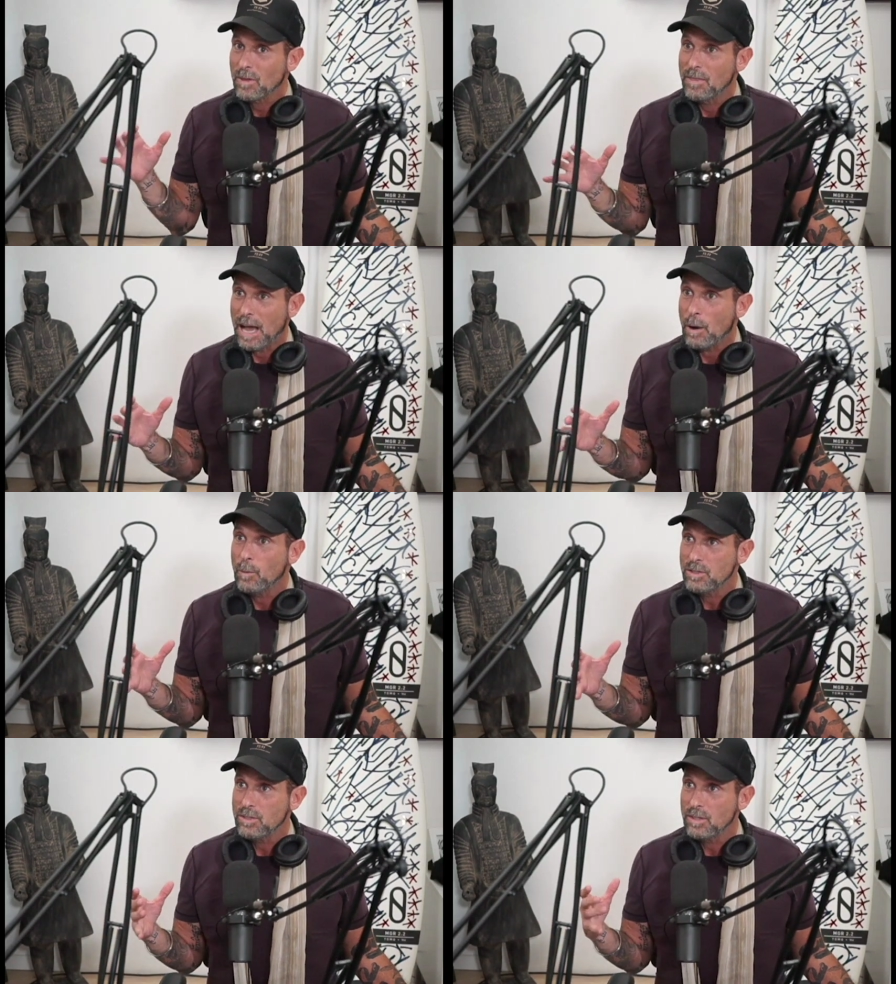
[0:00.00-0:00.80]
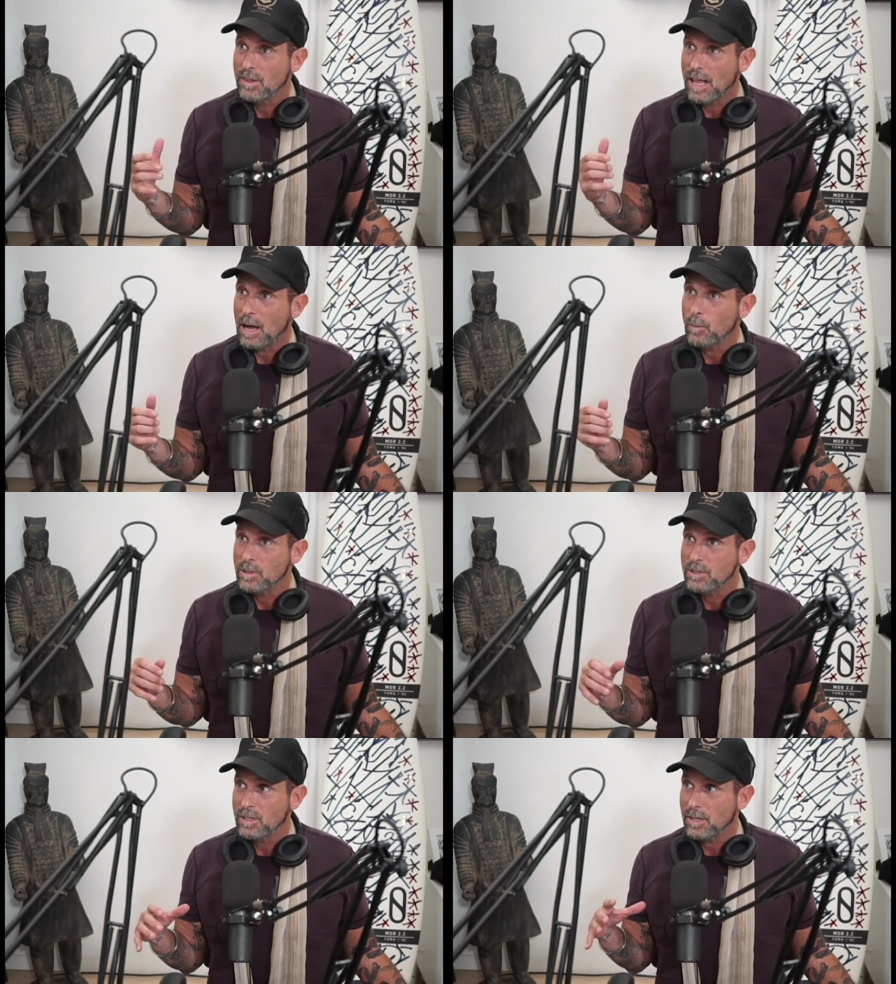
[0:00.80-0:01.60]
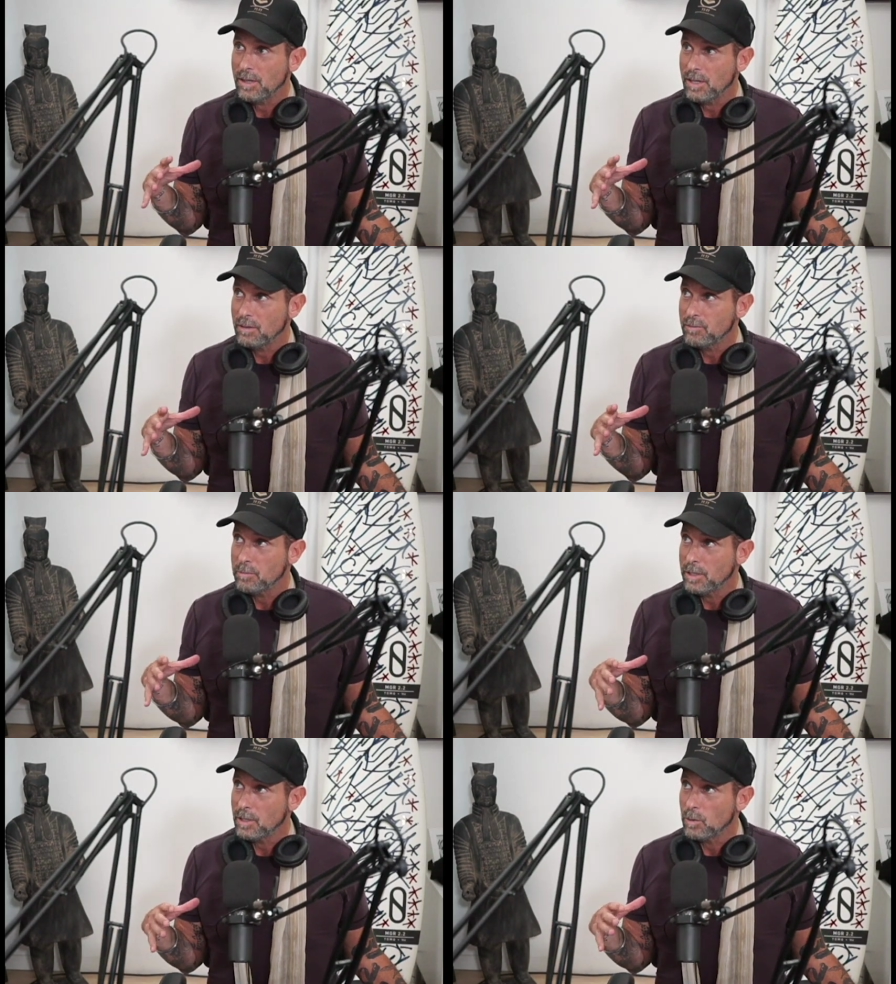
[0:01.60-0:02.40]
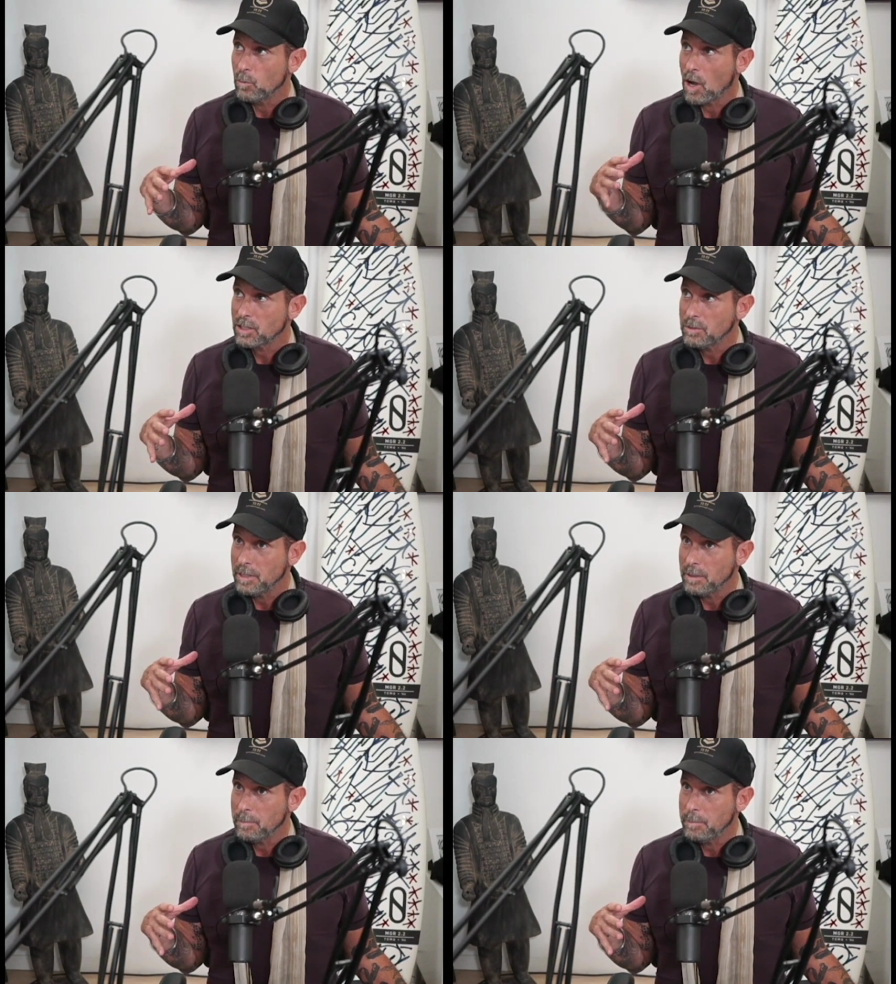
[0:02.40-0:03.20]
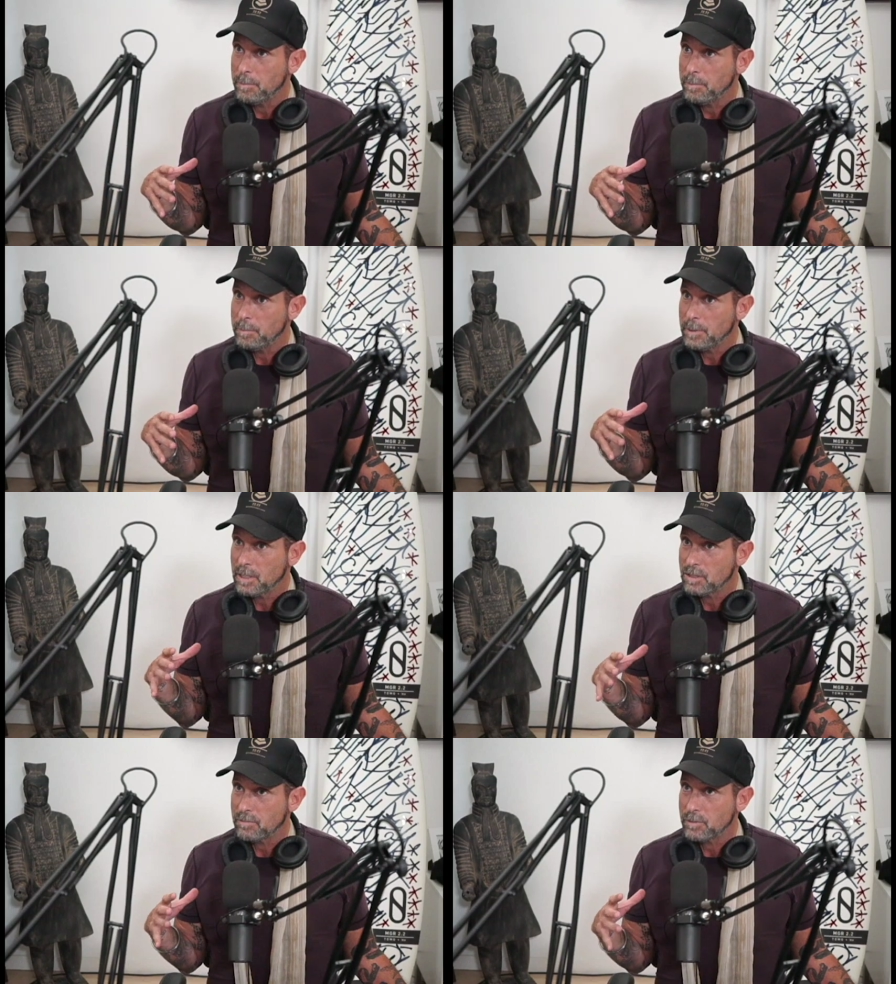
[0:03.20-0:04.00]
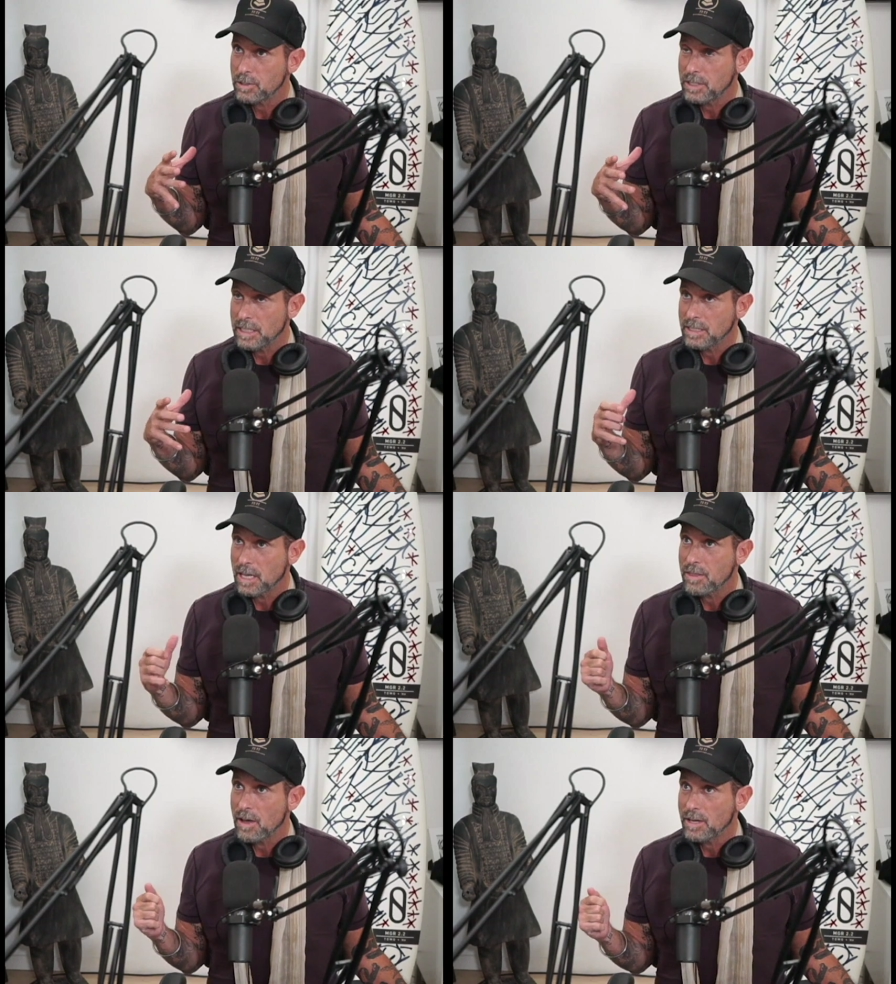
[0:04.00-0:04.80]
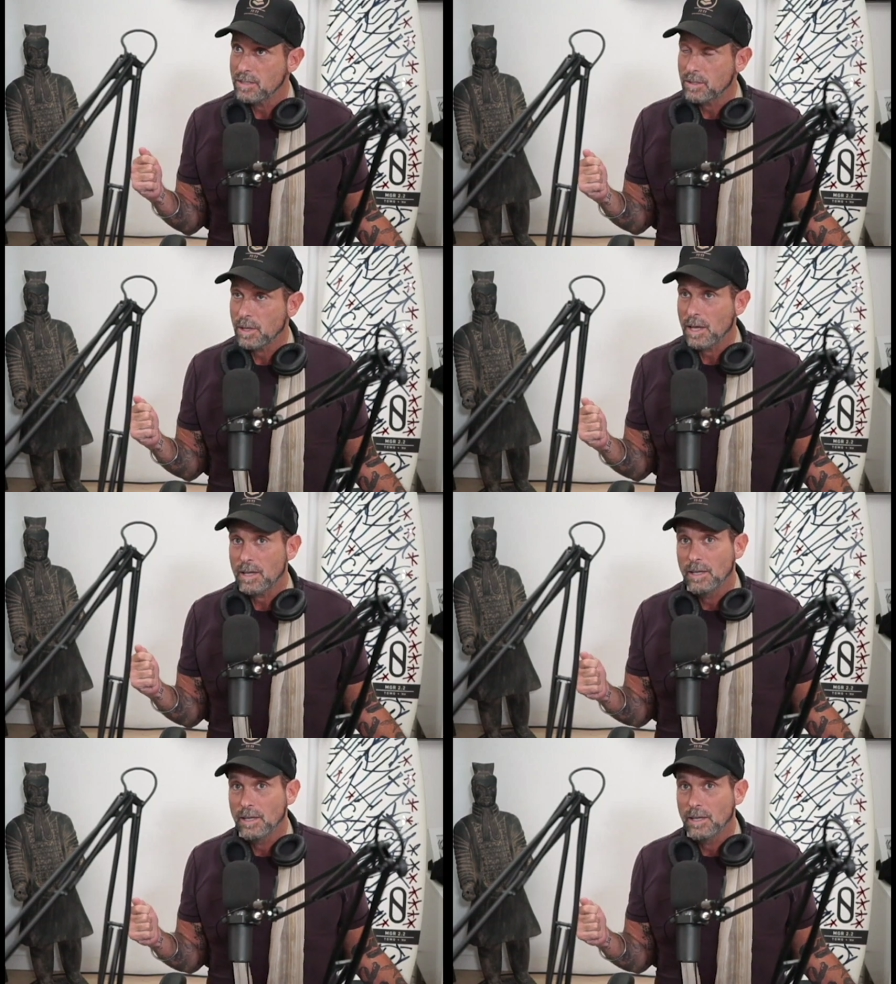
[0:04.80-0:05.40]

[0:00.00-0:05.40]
That was that was the thing for me that rocked me, because the first thing is I thought is okay.